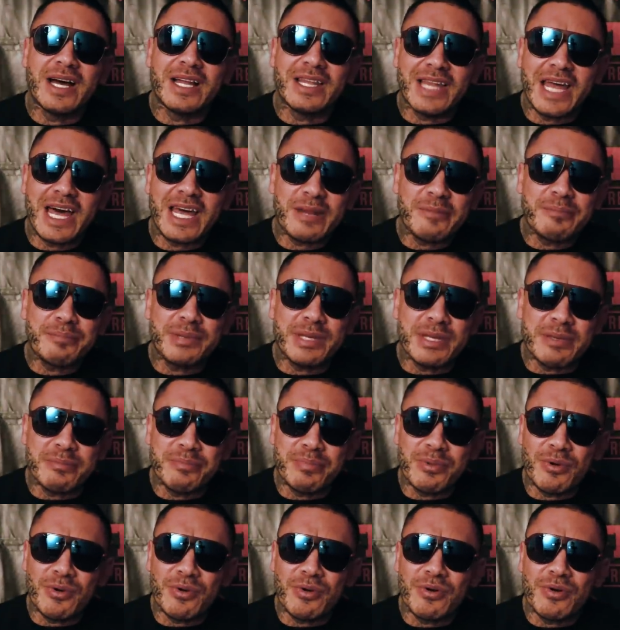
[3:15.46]
a lot of
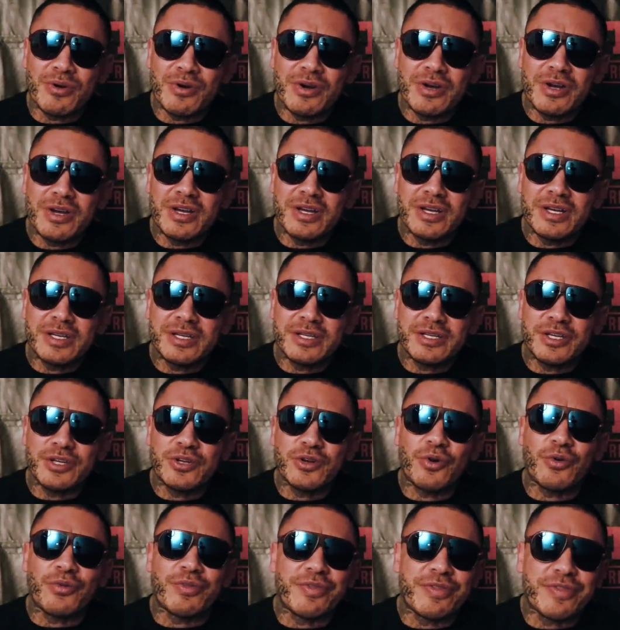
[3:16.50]
people, you
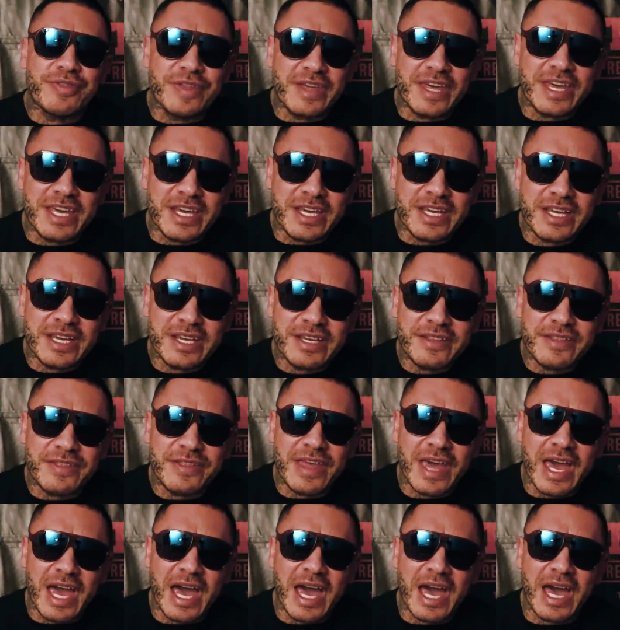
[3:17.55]
know, think
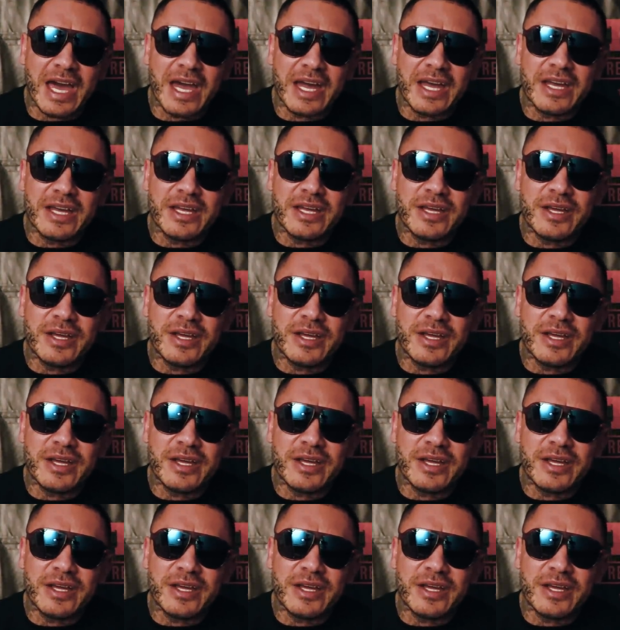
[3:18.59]
that